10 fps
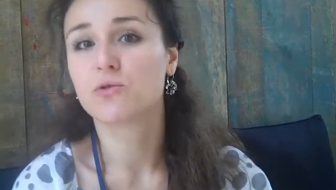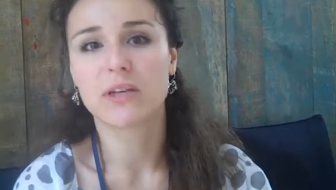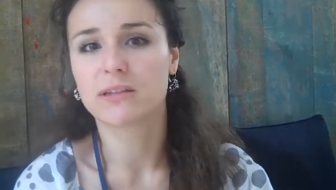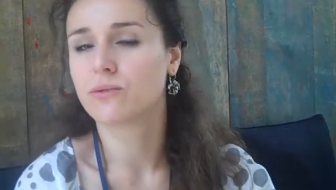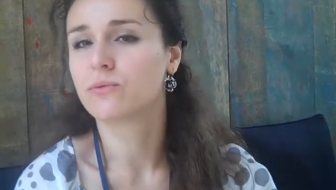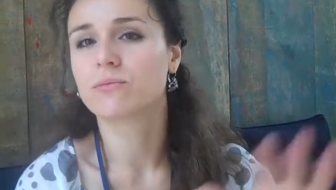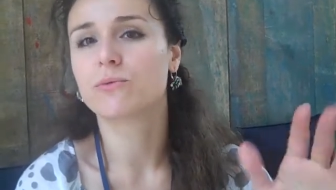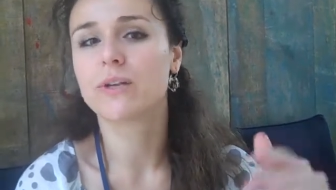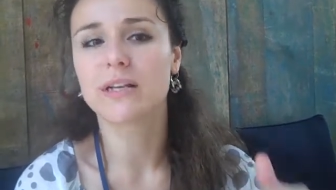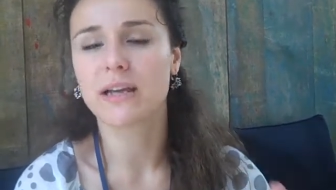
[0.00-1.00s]
you can
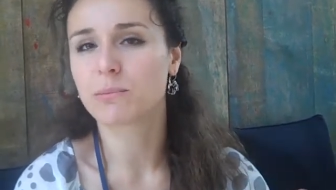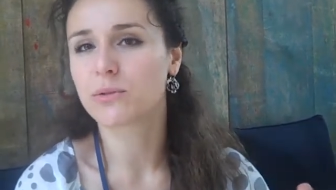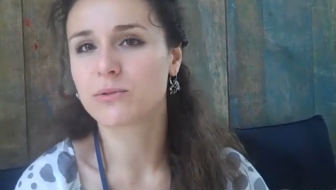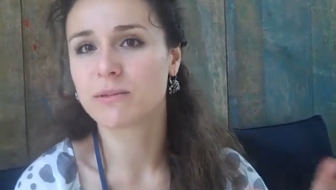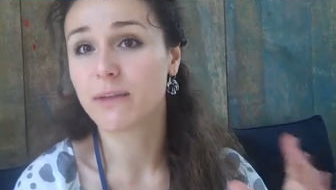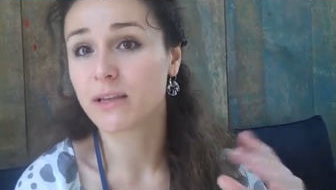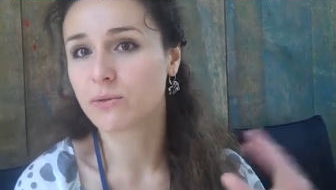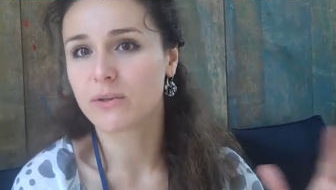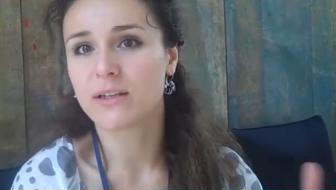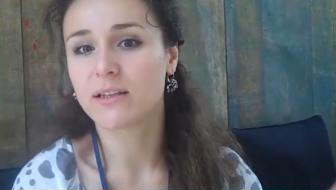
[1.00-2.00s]
really upload and make
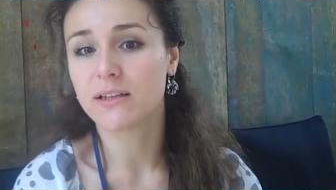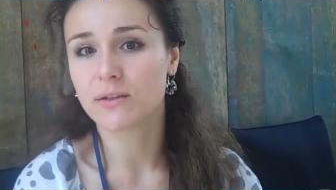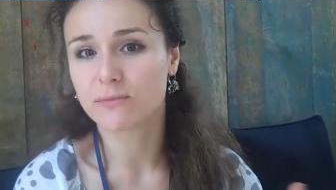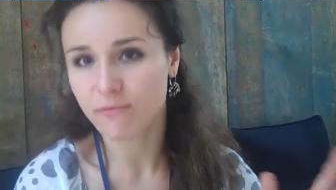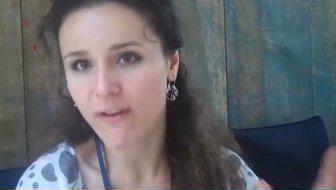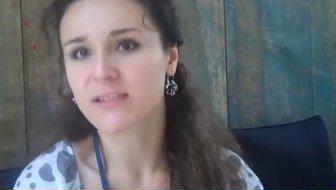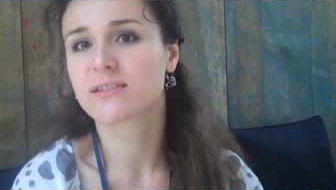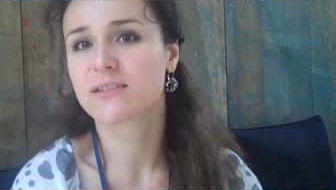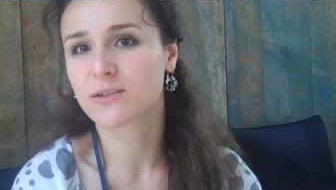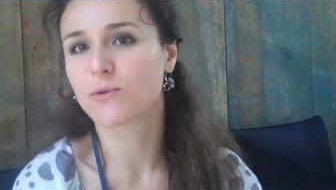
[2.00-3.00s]
really fast,
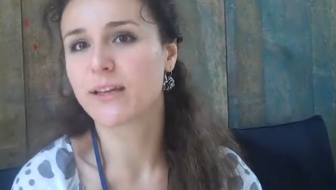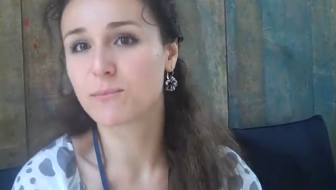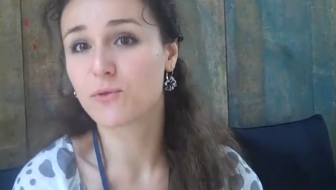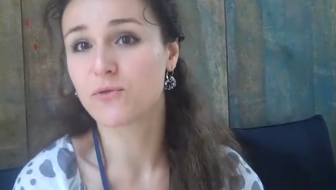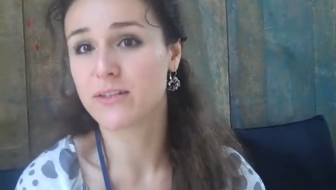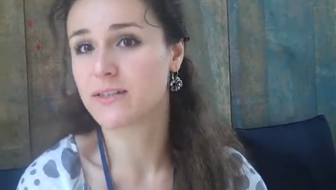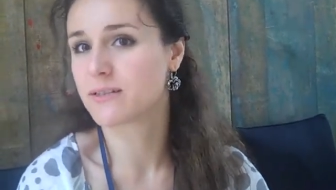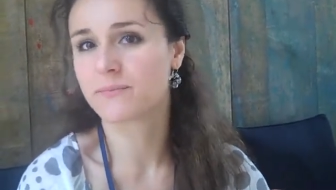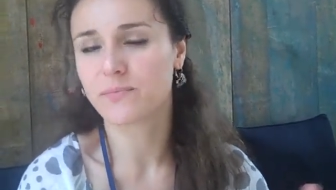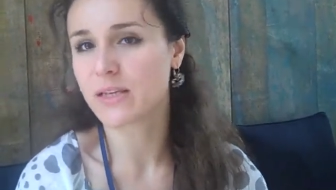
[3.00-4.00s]
quick movies
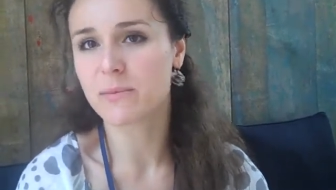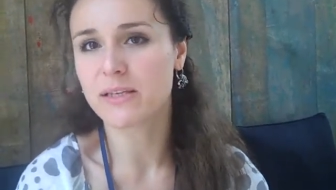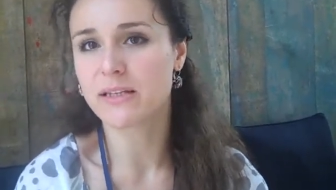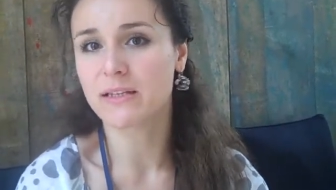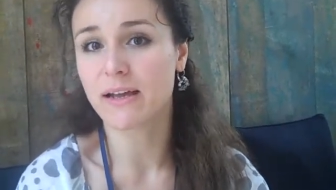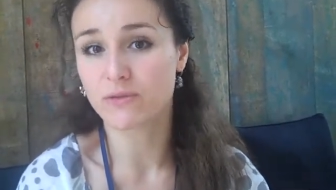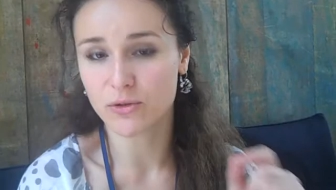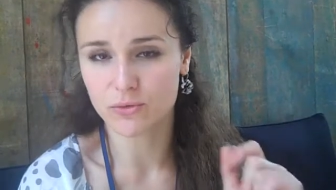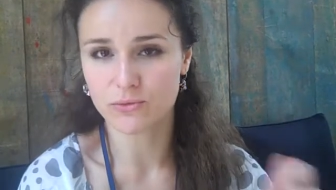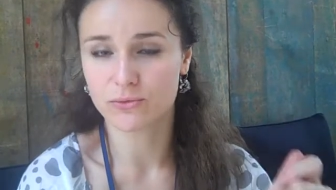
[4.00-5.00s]
immediately after
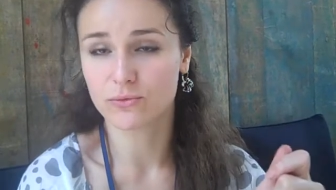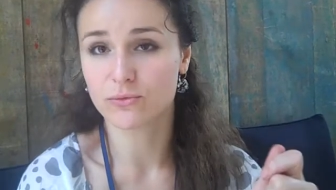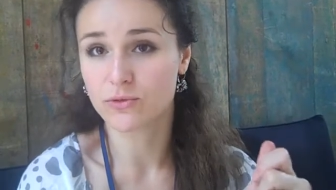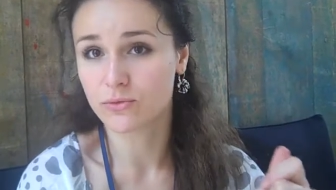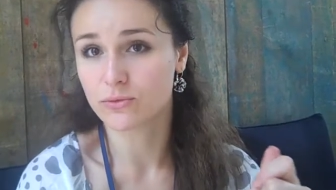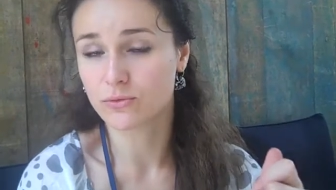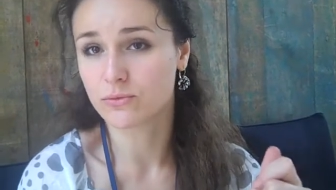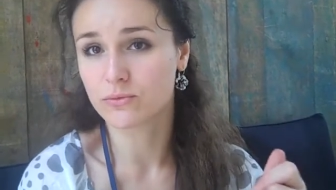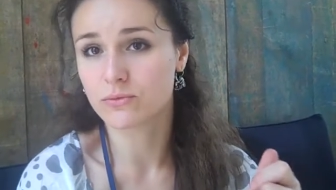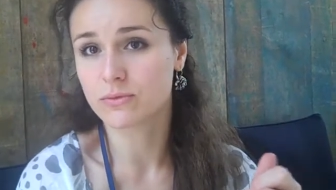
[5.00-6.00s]
you you,
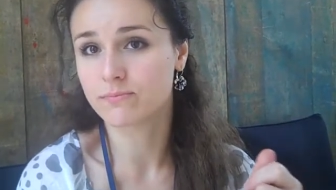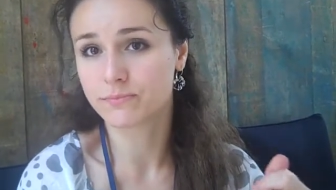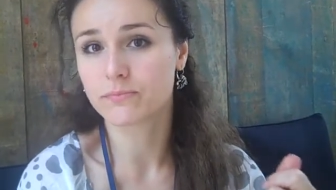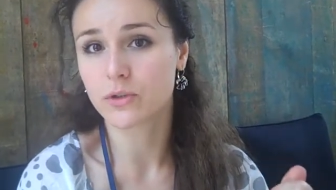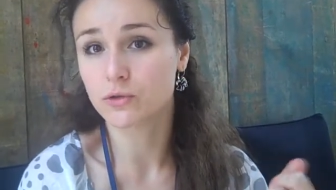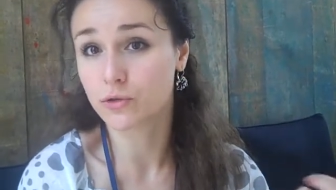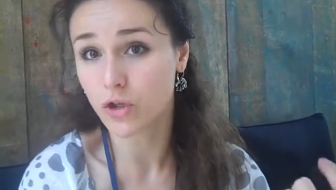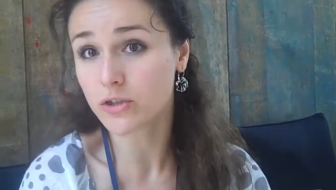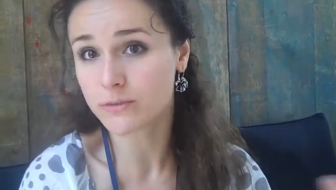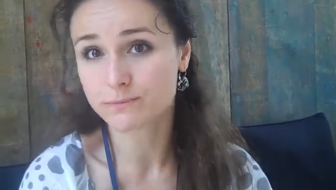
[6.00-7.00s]
you
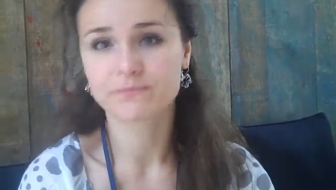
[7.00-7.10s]
shot.